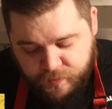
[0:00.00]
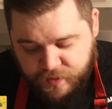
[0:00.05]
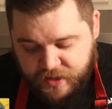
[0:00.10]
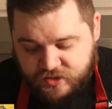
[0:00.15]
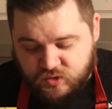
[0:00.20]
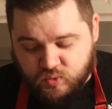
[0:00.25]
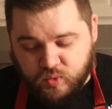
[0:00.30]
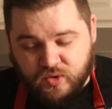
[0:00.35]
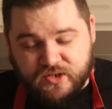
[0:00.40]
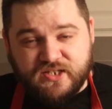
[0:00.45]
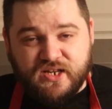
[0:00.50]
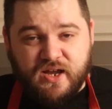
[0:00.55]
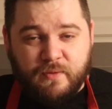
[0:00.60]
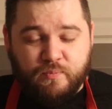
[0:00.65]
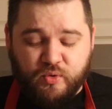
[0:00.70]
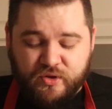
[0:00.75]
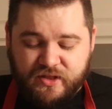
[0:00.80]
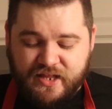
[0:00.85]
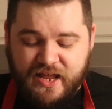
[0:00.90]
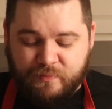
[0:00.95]
That's what's
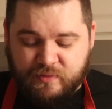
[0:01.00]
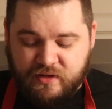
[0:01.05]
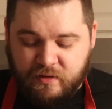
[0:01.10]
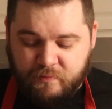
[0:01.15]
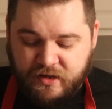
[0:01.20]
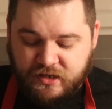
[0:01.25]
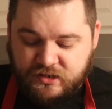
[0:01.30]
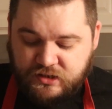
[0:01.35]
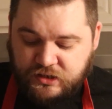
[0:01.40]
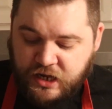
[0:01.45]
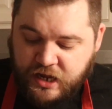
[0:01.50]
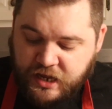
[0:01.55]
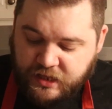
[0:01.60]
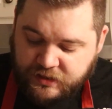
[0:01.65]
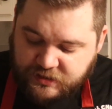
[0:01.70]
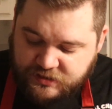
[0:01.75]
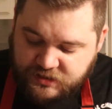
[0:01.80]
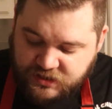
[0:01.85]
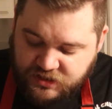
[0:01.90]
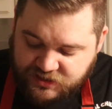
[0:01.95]
up with Neptibus.
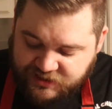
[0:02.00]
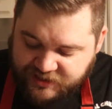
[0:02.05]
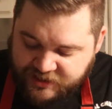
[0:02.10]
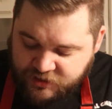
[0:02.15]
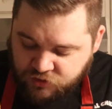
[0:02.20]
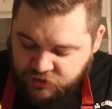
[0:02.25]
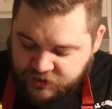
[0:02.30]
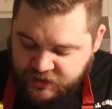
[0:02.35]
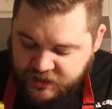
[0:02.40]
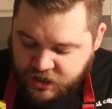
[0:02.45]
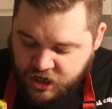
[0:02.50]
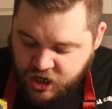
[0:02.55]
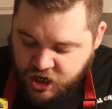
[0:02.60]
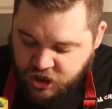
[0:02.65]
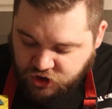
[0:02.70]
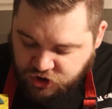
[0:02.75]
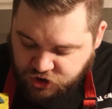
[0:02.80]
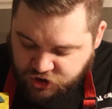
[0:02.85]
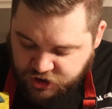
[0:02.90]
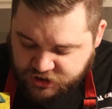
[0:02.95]
This is literally
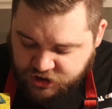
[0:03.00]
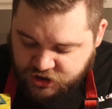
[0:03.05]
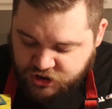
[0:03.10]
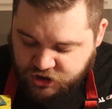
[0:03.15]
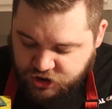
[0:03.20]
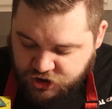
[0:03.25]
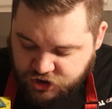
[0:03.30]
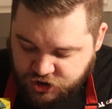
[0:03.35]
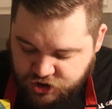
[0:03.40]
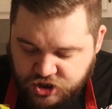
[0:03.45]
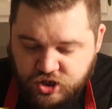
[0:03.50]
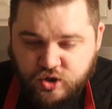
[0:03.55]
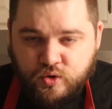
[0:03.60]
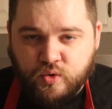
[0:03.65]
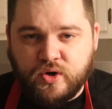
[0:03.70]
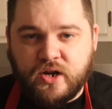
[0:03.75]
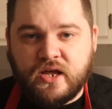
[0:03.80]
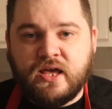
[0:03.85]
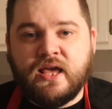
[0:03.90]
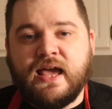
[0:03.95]
just a
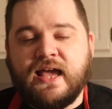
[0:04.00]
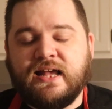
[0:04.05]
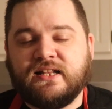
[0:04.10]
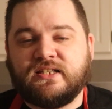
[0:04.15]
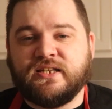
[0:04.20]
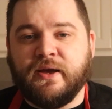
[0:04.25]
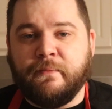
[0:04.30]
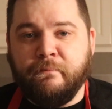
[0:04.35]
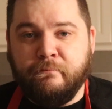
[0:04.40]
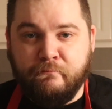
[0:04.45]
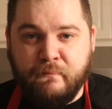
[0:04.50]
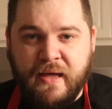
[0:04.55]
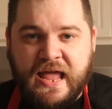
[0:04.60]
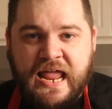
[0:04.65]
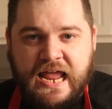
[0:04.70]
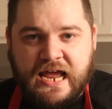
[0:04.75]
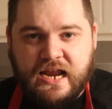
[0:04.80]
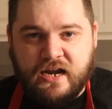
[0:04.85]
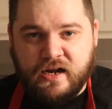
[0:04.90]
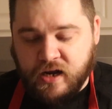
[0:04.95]
dude. It's a
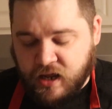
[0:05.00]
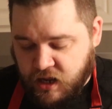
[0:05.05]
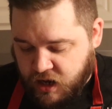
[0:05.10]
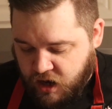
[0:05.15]
man.